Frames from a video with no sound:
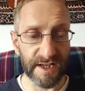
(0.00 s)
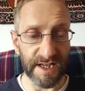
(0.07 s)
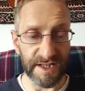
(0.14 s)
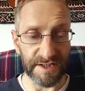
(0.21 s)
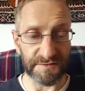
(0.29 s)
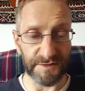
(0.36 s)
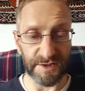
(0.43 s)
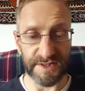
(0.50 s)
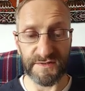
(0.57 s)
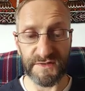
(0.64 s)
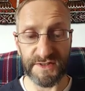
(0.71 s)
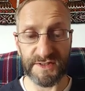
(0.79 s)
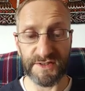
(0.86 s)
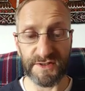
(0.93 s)
and the
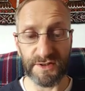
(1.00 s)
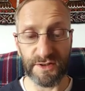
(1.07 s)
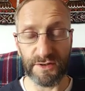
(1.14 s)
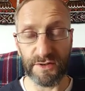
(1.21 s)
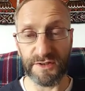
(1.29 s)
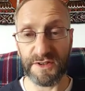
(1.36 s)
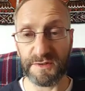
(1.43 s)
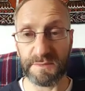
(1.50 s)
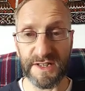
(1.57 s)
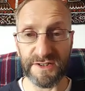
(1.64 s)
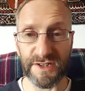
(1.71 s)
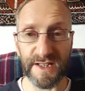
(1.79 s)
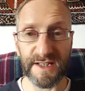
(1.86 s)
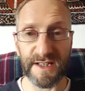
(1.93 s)
Philosopher's Stone, authored by
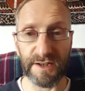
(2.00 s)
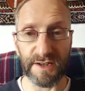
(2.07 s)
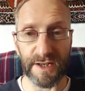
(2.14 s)
J.K.